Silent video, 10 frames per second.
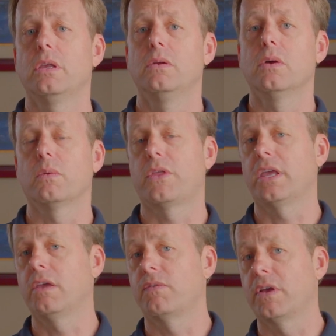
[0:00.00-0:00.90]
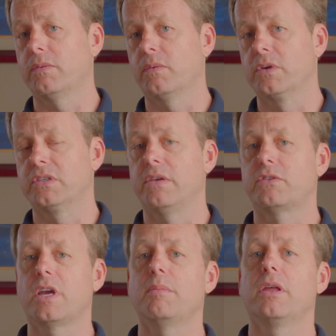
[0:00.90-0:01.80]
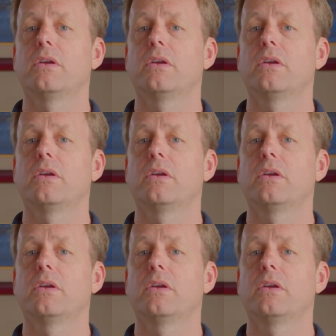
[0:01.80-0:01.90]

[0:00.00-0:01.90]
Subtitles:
you don't think you've received treatment.